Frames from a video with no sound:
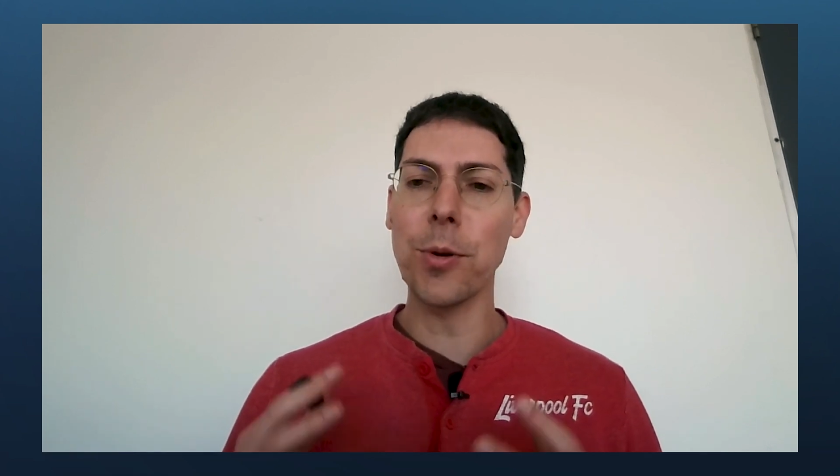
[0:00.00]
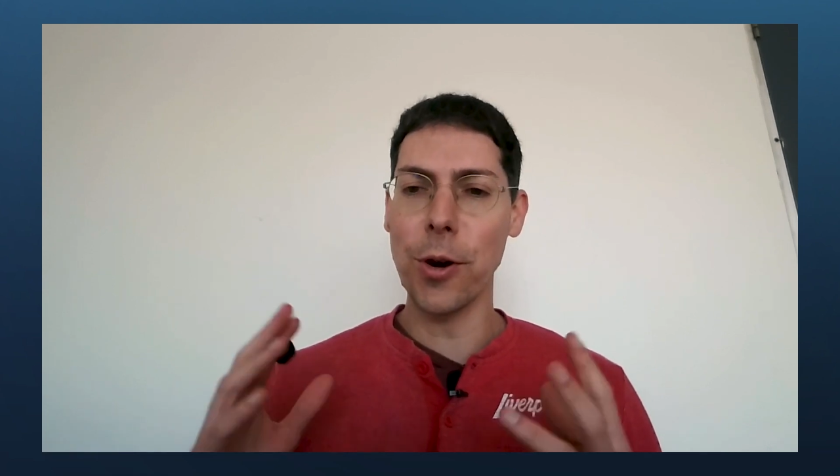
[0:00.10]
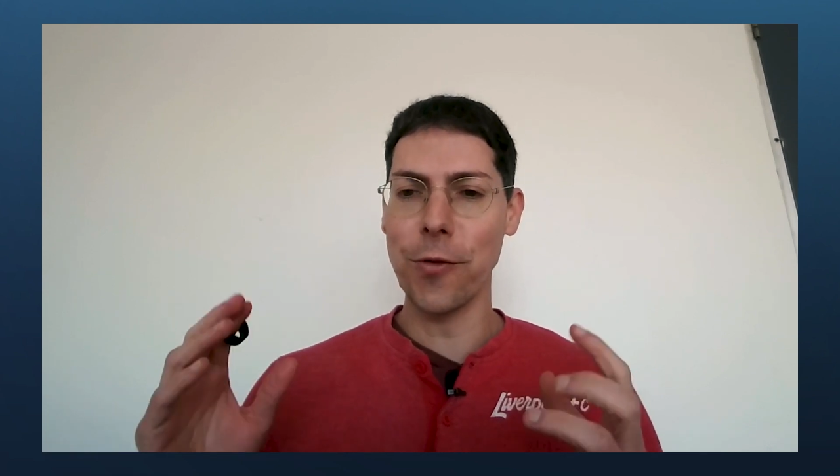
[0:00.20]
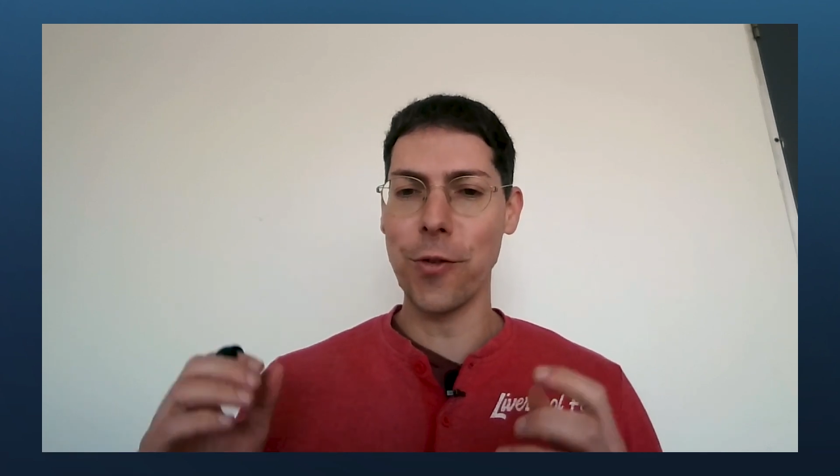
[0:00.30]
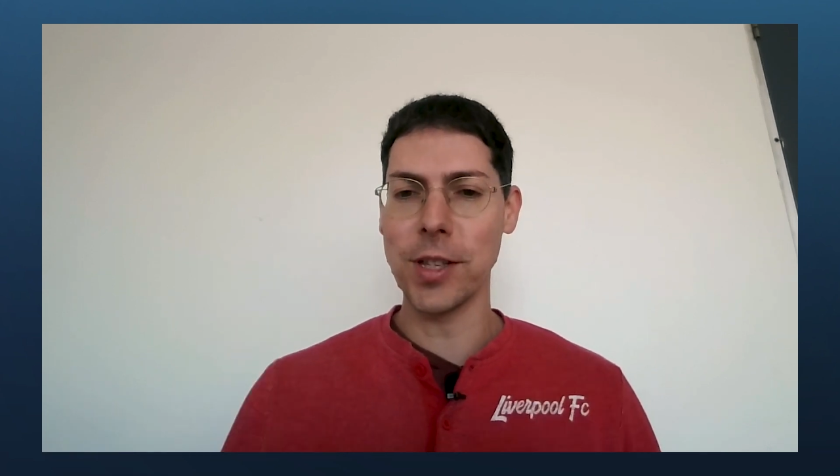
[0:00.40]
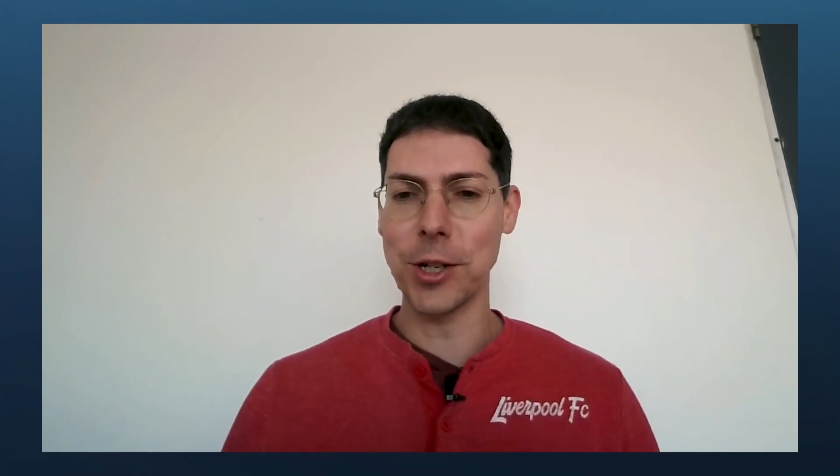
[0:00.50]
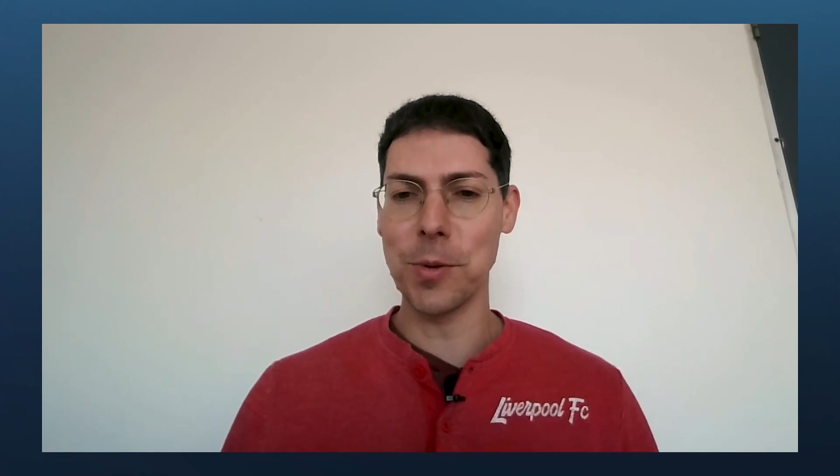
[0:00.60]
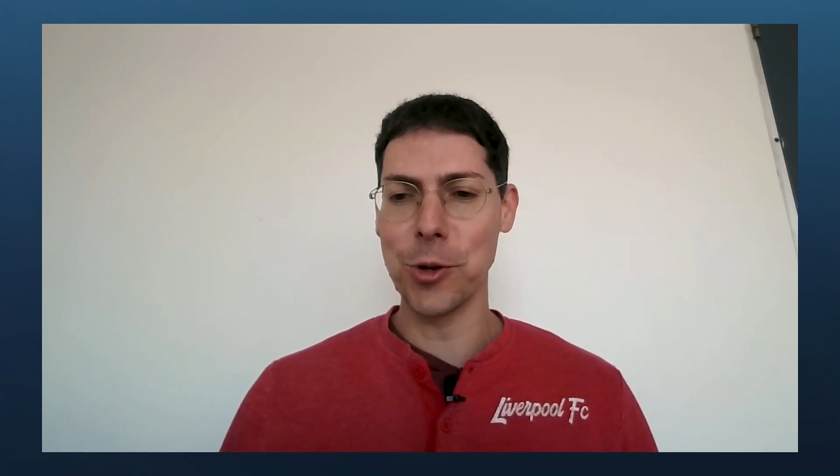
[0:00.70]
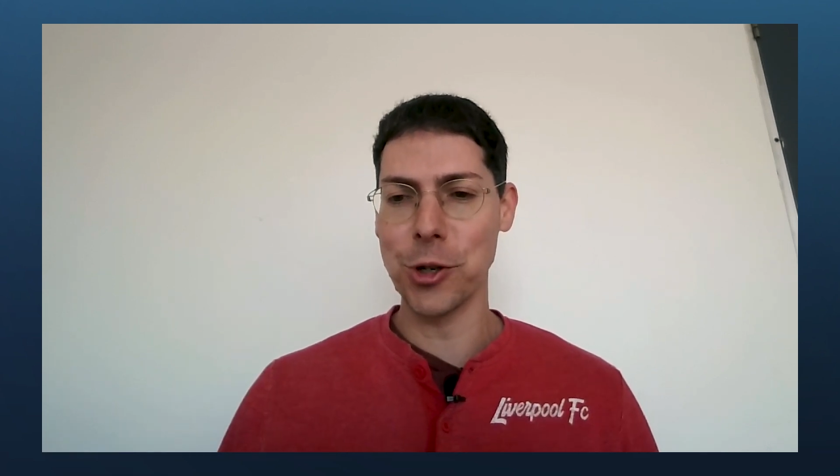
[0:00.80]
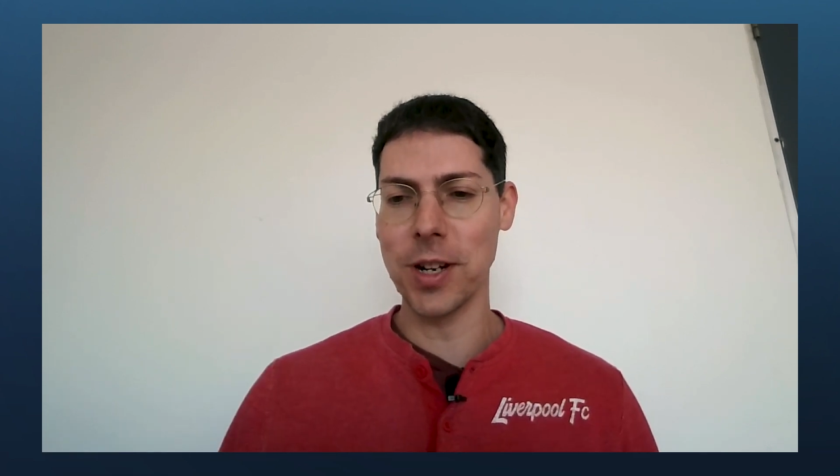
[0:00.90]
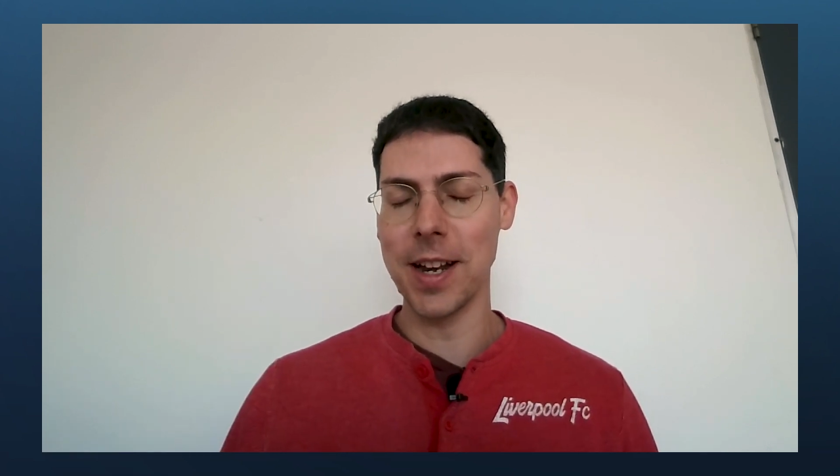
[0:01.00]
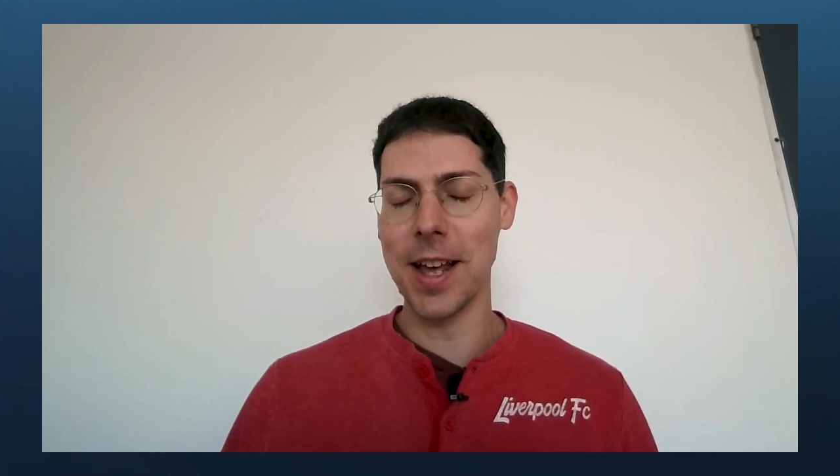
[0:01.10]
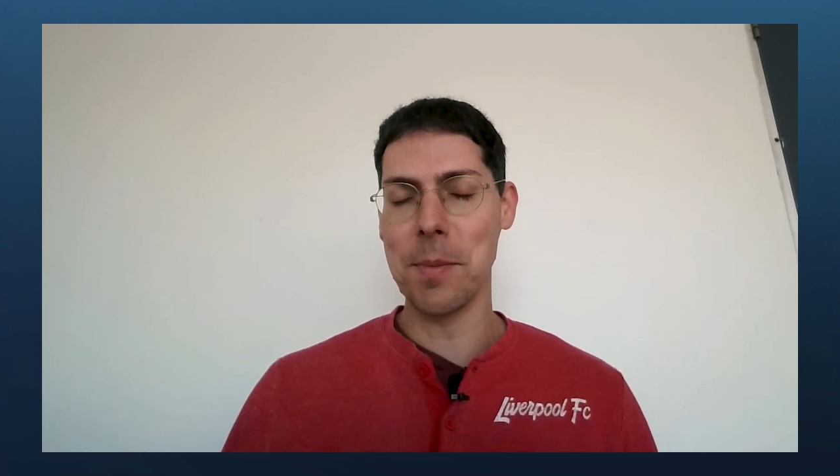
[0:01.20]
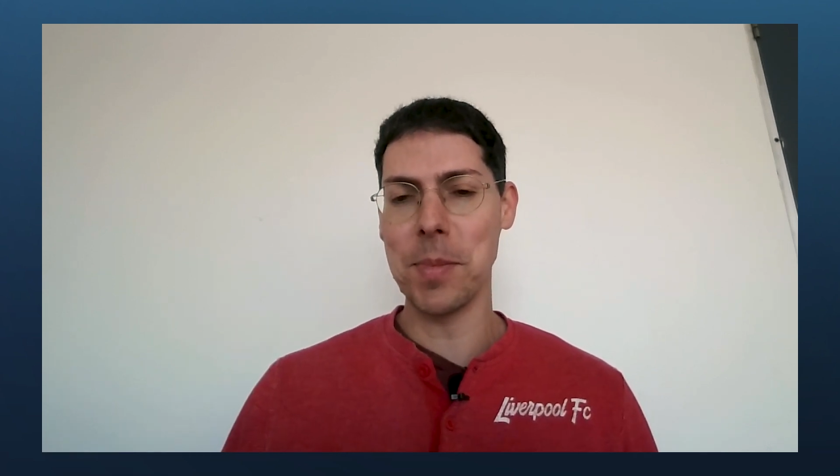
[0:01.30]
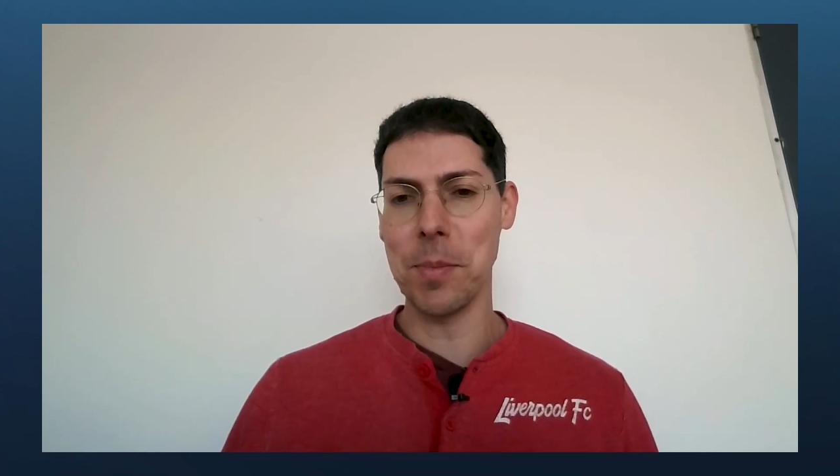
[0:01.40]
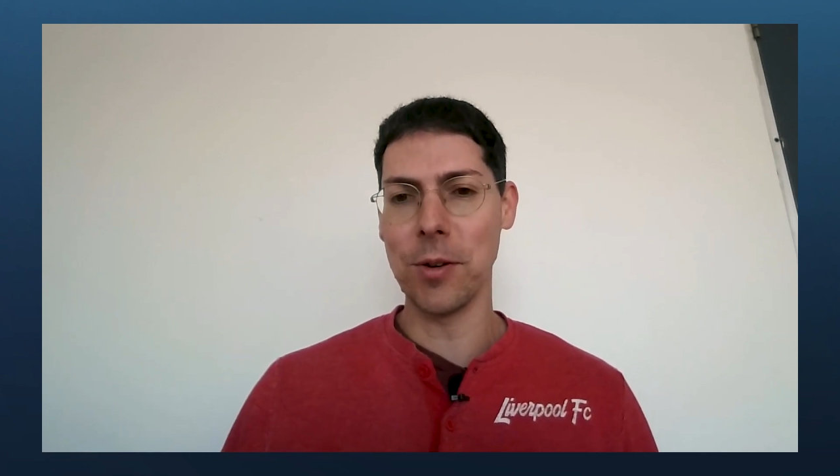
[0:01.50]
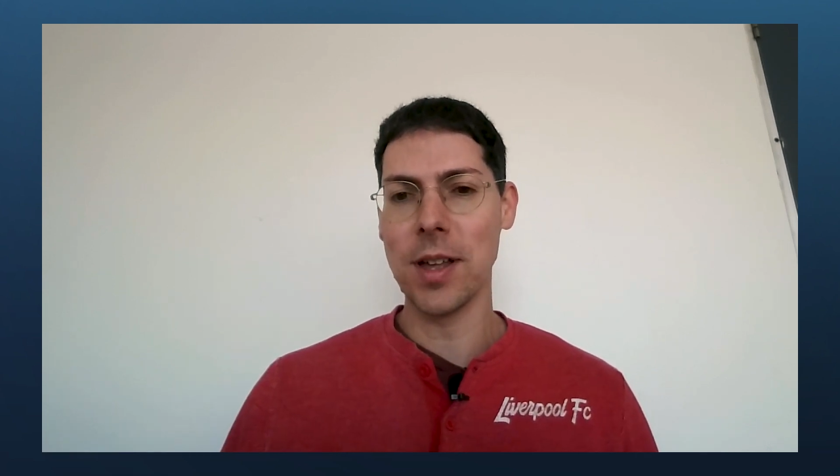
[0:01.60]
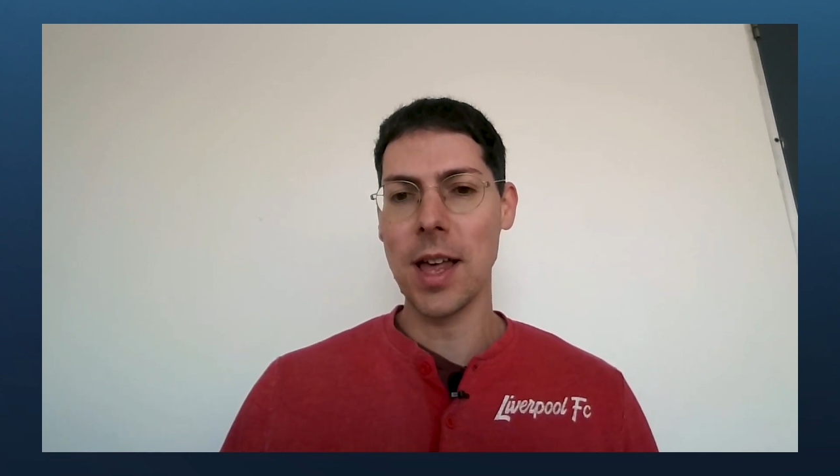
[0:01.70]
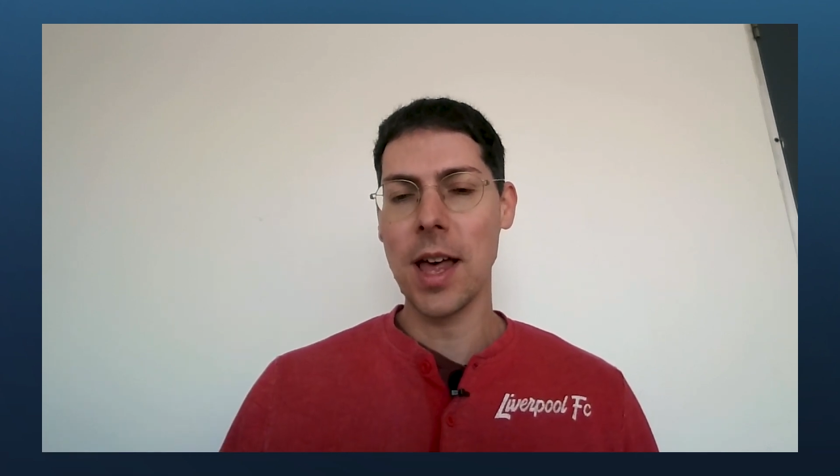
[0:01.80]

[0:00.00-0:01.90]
pro first attribution people.